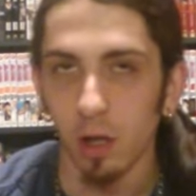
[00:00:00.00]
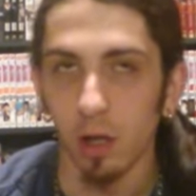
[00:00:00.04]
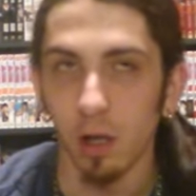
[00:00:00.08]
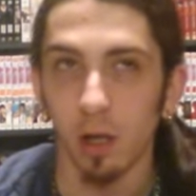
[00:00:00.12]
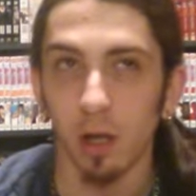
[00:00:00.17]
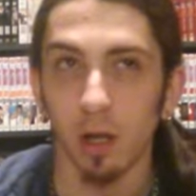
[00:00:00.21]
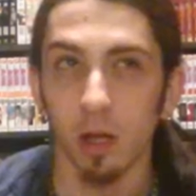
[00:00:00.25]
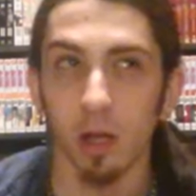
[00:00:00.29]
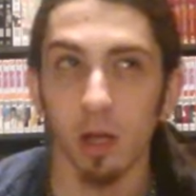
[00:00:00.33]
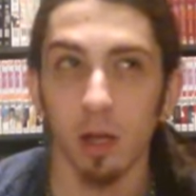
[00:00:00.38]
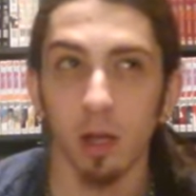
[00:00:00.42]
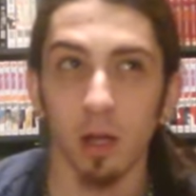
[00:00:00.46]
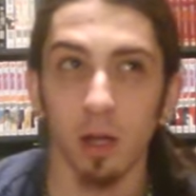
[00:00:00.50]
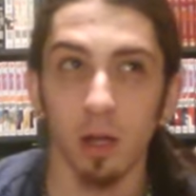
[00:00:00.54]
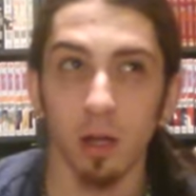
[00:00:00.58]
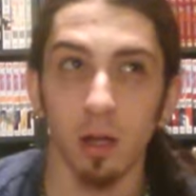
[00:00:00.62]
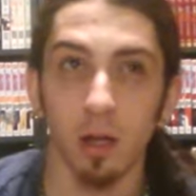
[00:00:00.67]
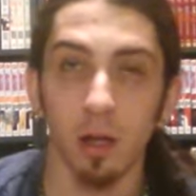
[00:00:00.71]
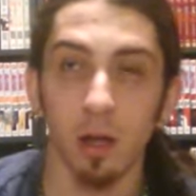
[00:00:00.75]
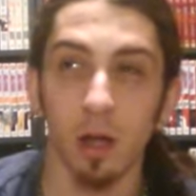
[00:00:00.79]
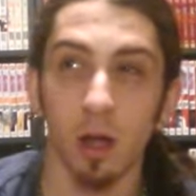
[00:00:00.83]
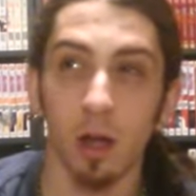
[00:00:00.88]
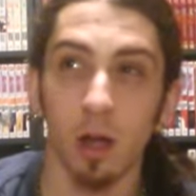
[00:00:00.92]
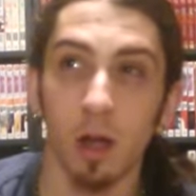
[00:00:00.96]

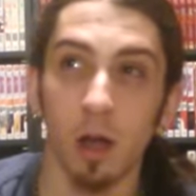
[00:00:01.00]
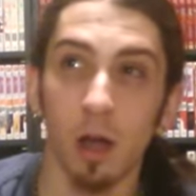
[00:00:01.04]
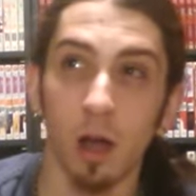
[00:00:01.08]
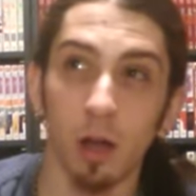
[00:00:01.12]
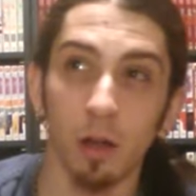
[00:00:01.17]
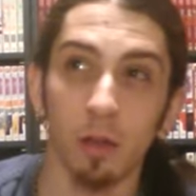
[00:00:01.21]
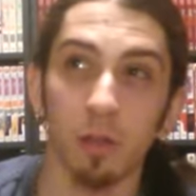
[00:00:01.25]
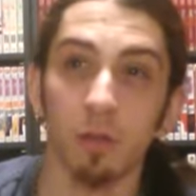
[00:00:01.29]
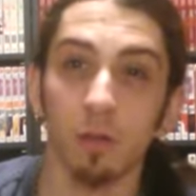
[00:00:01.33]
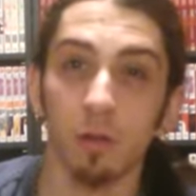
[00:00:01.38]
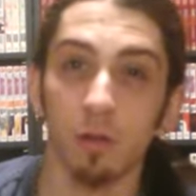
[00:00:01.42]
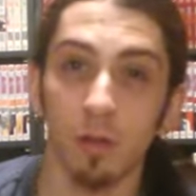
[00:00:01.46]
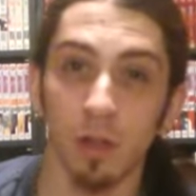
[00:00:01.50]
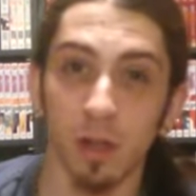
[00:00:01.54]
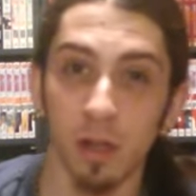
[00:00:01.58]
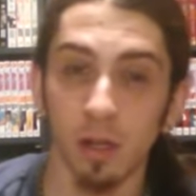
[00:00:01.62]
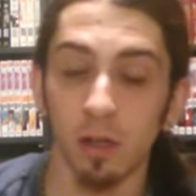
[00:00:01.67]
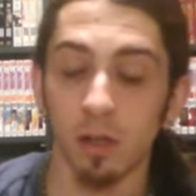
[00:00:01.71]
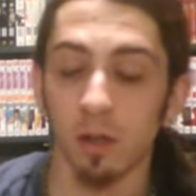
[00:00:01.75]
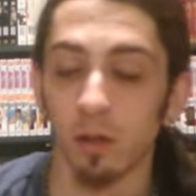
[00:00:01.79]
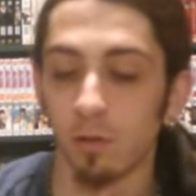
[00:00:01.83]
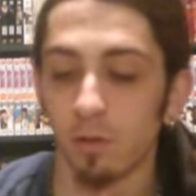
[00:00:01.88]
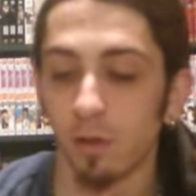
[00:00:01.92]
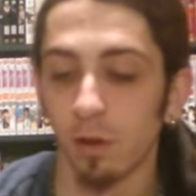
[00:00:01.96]
uh, authors and
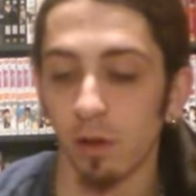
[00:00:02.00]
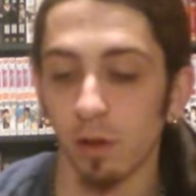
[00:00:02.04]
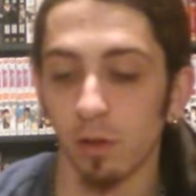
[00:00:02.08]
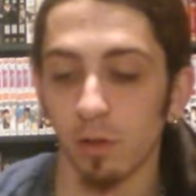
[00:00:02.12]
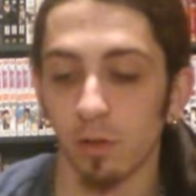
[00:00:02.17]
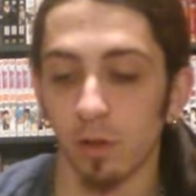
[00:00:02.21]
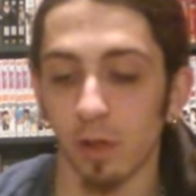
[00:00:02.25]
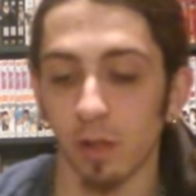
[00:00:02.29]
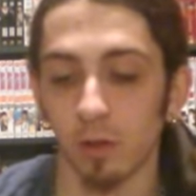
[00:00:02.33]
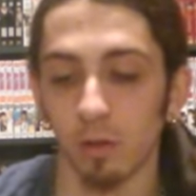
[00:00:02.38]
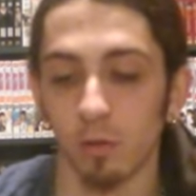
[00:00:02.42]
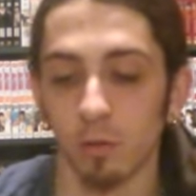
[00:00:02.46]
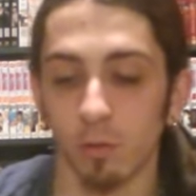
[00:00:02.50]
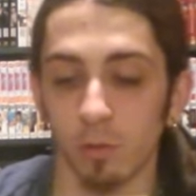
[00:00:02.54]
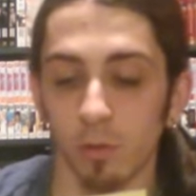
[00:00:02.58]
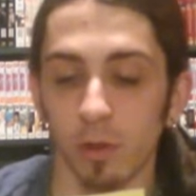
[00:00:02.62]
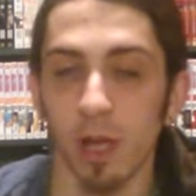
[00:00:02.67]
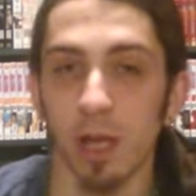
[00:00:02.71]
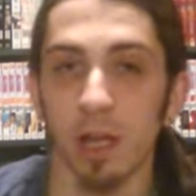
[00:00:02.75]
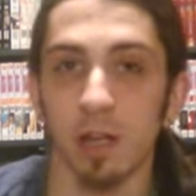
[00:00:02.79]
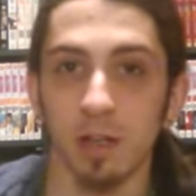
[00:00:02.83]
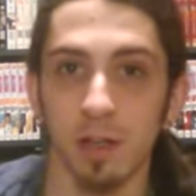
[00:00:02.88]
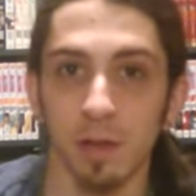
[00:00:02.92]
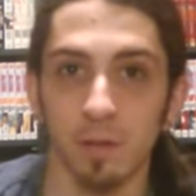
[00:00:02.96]
illustrators that
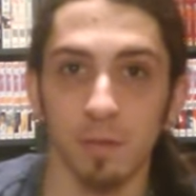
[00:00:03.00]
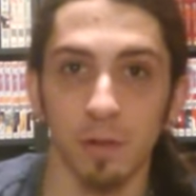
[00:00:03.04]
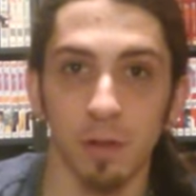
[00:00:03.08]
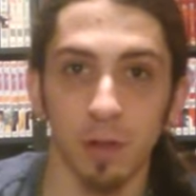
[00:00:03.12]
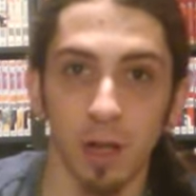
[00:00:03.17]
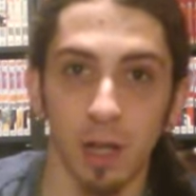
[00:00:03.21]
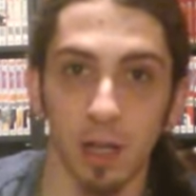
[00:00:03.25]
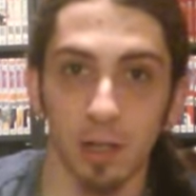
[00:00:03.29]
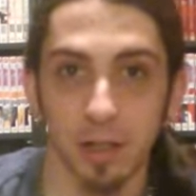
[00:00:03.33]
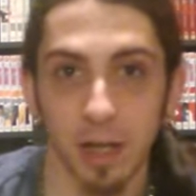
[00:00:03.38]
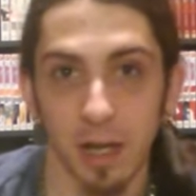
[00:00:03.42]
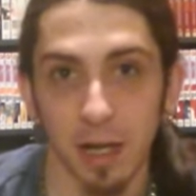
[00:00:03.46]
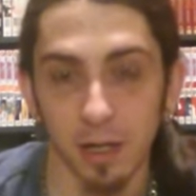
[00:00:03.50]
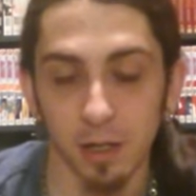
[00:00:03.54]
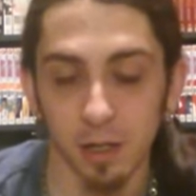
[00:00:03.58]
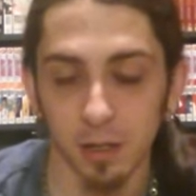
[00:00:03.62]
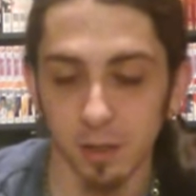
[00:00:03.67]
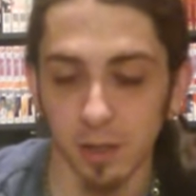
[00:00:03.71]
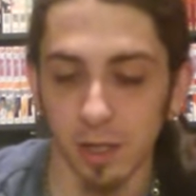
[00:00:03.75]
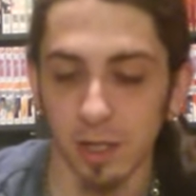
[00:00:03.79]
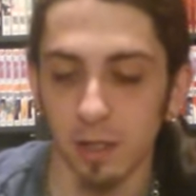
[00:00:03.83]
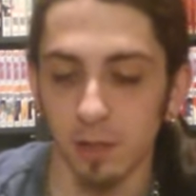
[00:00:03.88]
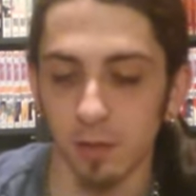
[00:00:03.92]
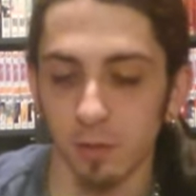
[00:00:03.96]
create different Attack
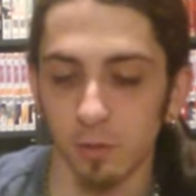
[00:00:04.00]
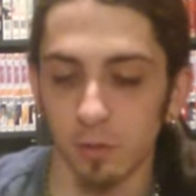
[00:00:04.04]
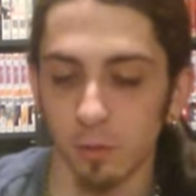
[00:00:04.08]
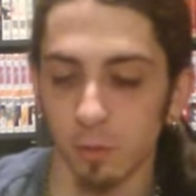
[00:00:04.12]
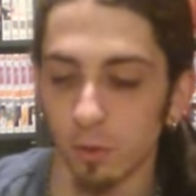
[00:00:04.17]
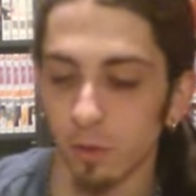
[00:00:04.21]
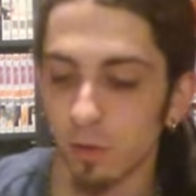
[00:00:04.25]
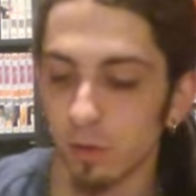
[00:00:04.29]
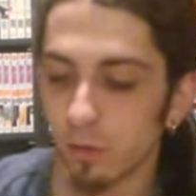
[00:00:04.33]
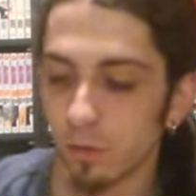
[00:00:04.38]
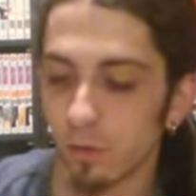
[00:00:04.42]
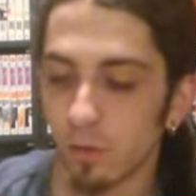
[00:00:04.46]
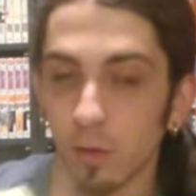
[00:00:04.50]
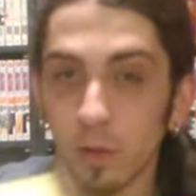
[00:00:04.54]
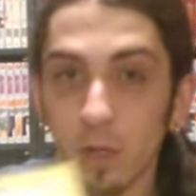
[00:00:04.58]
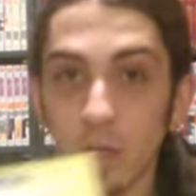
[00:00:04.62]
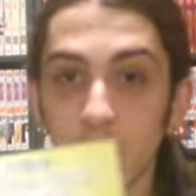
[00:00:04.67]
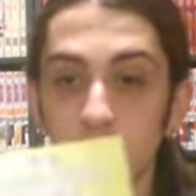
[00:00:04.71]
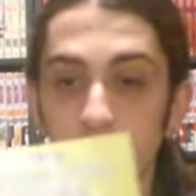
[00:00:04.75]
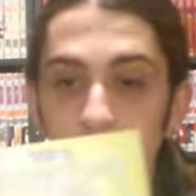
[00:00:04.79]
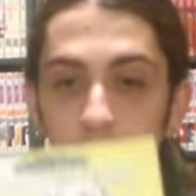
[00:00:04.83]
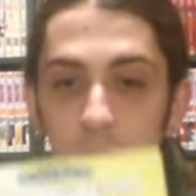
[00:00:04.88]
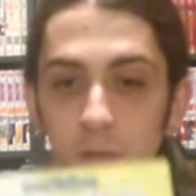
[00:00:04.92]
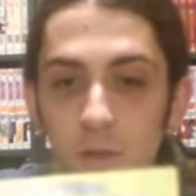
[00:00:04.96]
on Titan stories. So
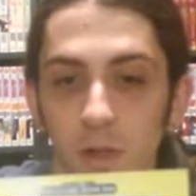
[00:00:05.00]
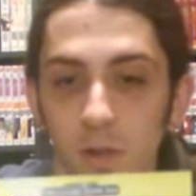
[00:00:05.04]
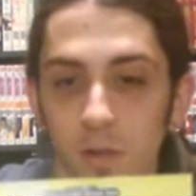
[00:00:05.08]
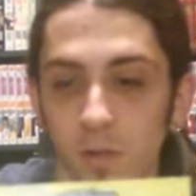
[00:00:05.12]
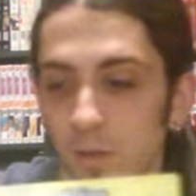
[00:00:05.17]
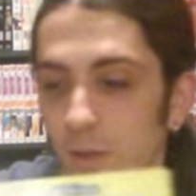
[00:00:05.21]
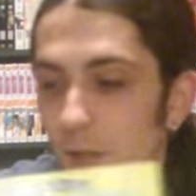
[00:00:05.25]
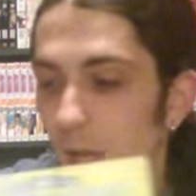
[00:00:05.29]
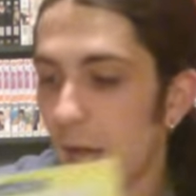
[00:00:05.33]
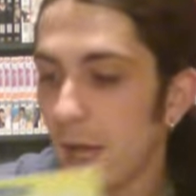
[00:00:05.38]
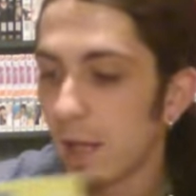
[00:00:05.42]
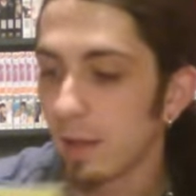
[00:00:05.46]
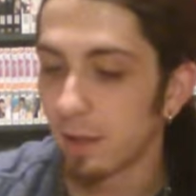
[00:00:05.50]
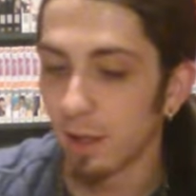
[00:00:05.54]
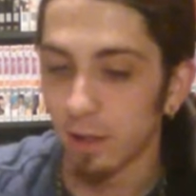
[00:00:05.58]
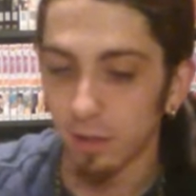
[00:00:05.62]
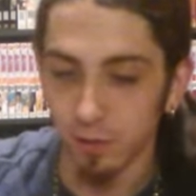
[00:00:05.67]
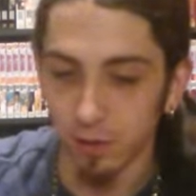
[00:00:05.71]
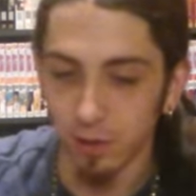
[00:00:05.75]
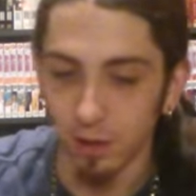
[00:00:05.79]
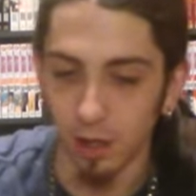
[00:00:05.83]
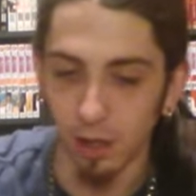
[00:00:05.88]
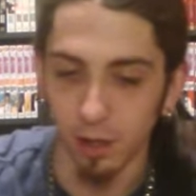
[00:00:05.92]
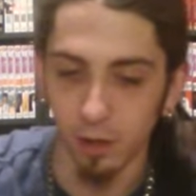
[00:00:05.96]
there's there's that.
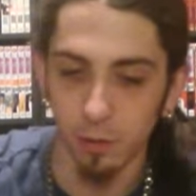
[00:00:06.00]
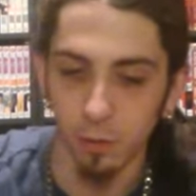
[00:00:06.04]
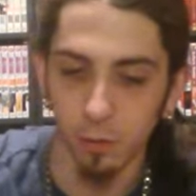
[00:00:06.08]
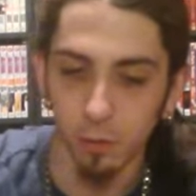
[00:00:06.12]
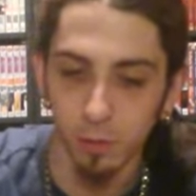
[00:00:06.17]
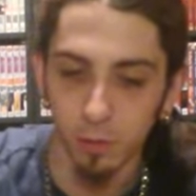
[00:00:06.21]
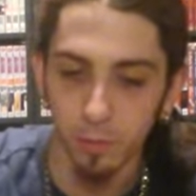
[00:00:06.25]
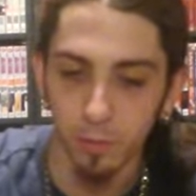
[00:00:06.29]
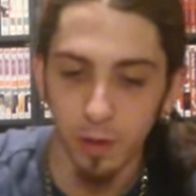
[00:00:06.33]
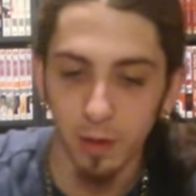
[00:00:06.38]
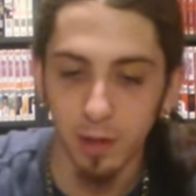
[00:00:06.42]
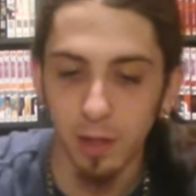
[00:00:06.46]
That's kind of cool.